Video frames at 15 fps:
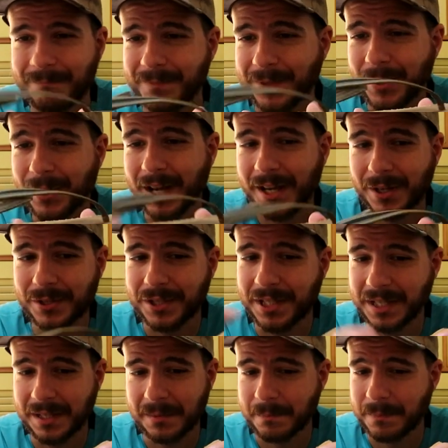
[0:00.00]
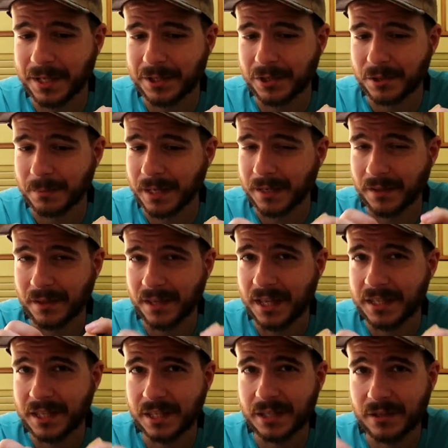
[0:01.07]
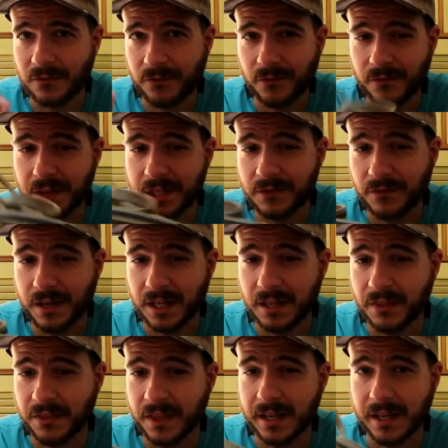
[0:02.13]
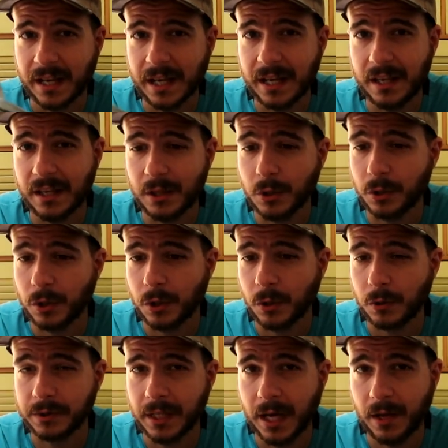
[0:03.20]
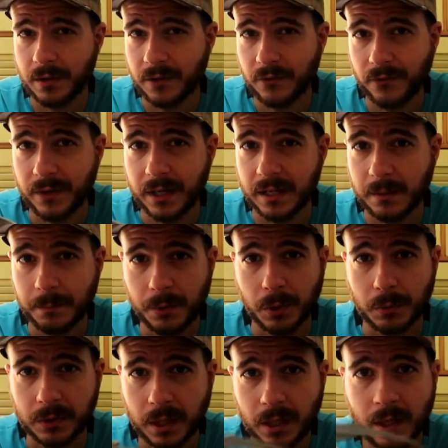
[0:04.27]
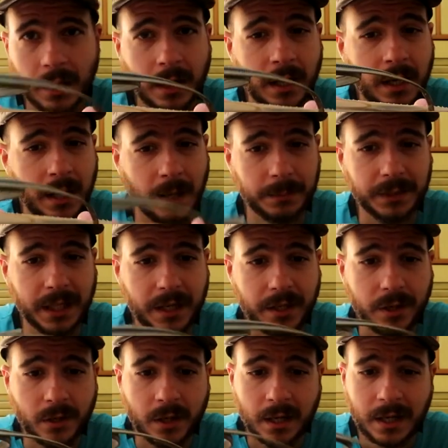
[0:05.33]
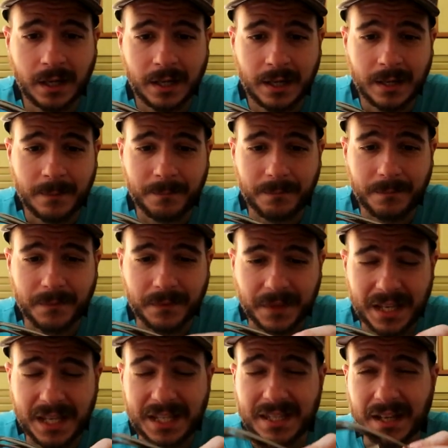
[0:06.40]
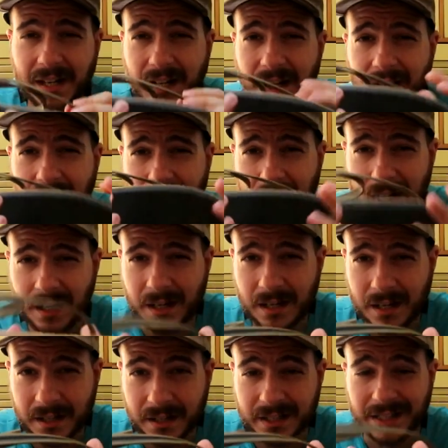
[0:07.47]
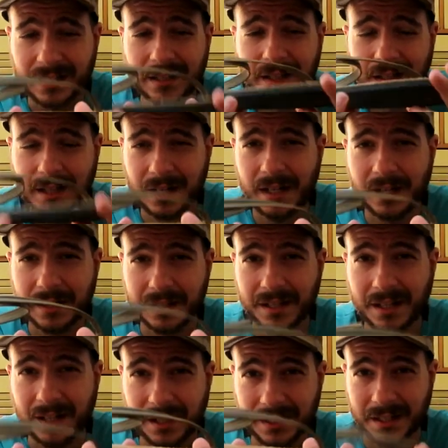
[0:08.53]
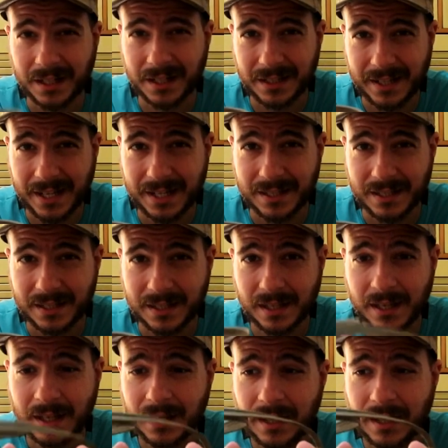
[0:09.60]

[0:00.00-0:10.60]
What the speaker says: you cannot see it in pictures, man. This freaking thing, it could hold down a freaking boat. I'm telling you. These are hard laces.